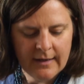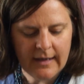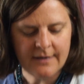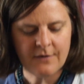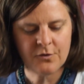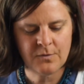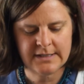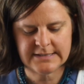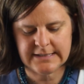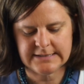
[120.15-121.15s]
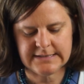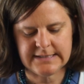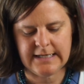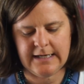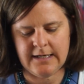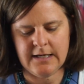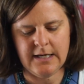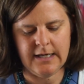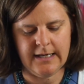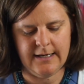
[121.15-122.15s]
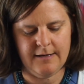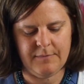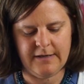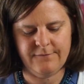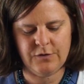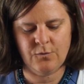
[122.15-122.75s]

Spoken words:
Another one is, let's say, if you